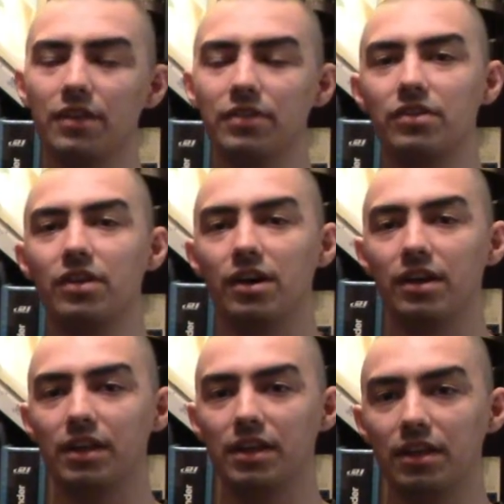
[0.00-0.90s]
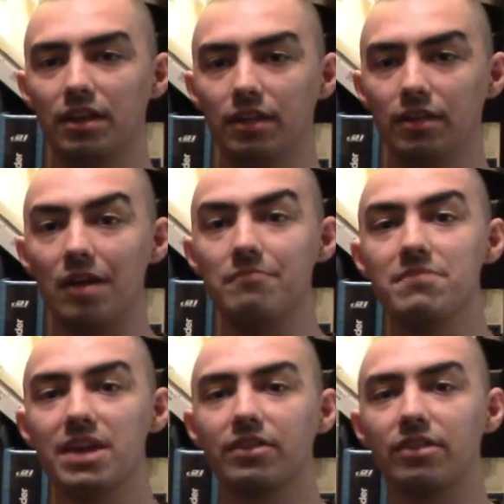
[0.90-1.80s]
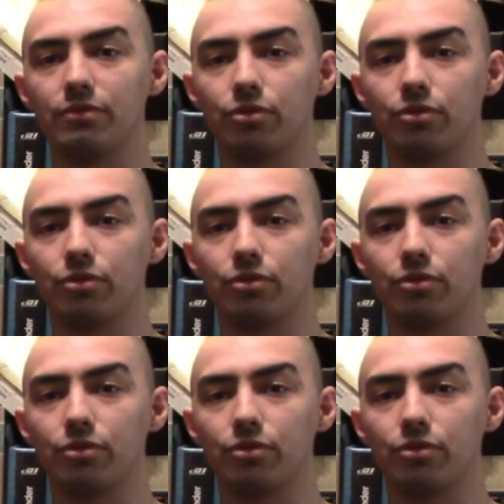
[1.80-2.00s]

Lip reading: of this gun is a mix of